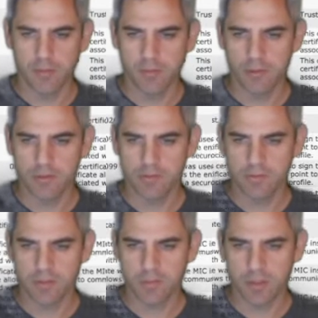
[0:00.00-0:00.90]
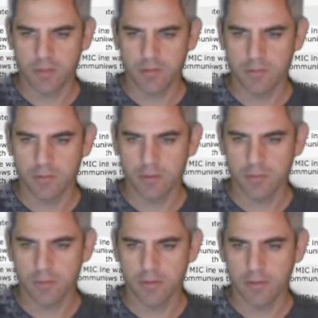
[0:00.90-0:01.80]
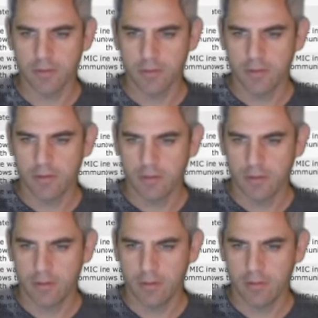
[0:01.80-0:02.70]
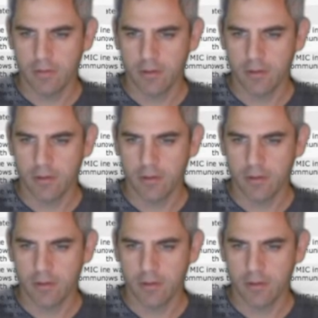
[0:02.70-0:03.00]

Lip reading: pretty self-explanatory, but the other thing